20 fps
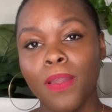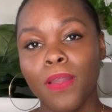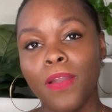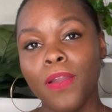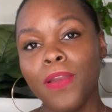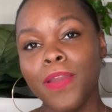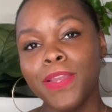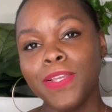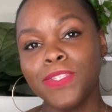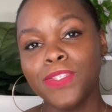
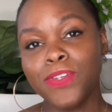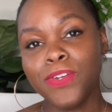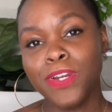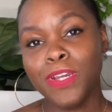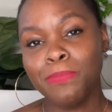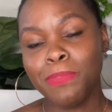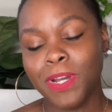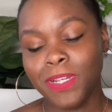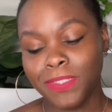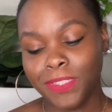All right,
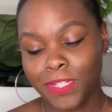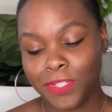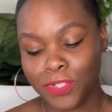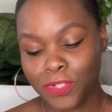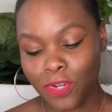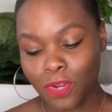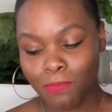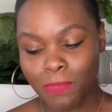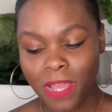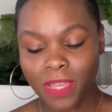sorry about that,
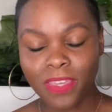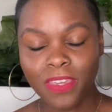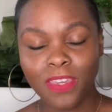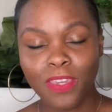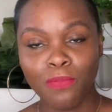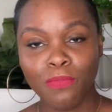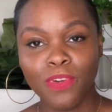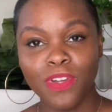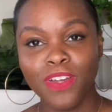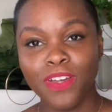y'all. My
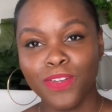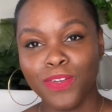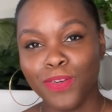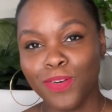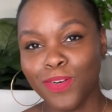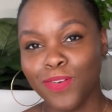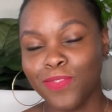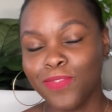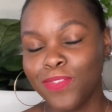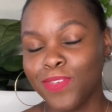camera cut
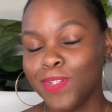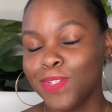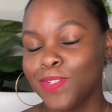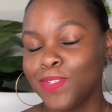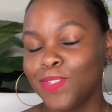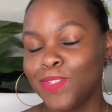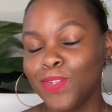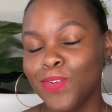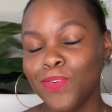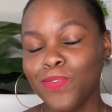off.
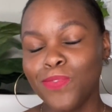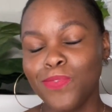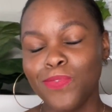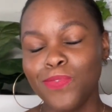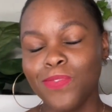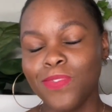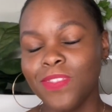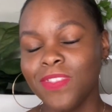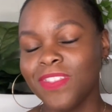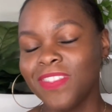
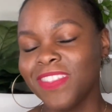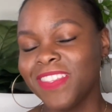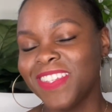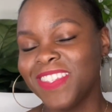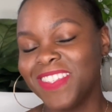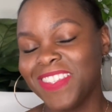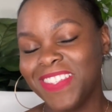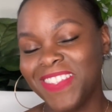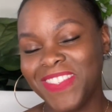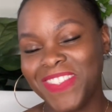So
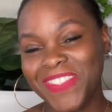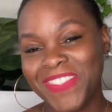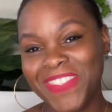listen,